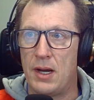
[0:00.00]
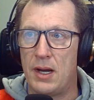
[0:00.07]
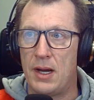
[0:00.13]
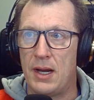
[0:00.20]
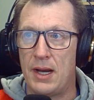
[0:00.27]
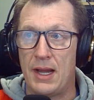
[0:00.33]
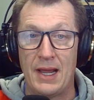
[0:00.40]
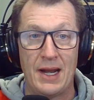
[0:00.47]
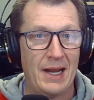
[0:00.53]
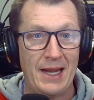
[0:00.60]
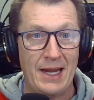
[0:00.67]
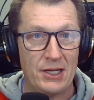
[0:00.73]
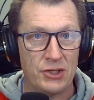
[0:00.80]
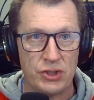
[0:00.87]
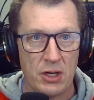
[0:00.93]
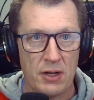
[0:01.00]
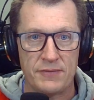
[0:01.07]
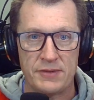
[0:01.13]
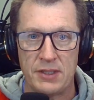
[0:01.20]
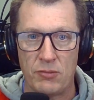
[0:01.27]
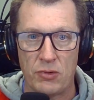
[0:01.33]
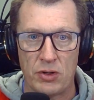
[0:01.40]
and I can't shut off
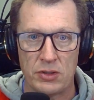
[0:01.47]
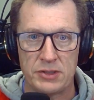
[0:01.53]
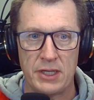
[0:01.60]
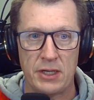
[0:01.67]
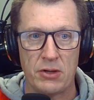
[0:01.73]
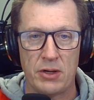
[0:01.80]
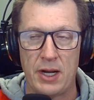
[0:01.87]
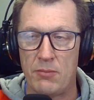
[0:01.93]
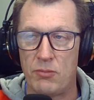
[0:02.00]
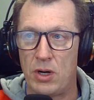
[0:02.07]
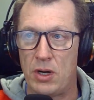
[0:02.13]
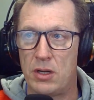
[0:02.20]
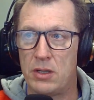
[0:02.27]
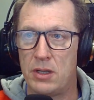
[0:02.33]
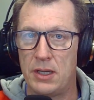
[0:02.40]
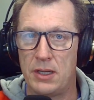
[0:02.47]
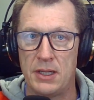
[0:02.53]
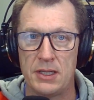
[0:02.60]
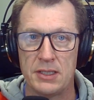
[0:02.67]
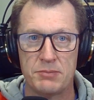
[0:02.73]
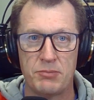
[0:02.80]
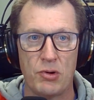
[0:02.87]
CineCamera in
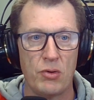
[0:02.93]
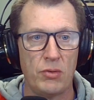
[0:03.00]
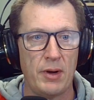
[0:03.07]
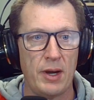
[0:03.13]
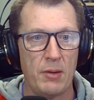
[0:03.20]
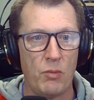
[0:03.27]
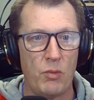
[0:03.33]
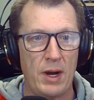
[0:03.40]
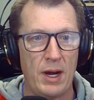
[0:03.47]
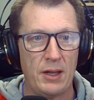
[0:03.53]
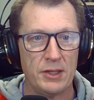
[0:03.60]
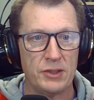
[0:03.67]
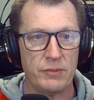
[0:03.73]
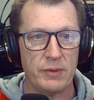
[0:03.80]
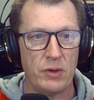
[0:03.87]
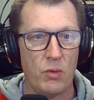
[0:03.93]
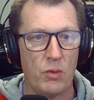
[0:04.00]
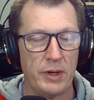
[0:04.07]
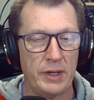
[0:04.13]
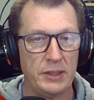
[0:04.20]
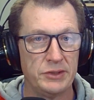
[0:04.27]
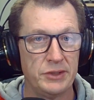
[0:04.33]
this program while it's recording.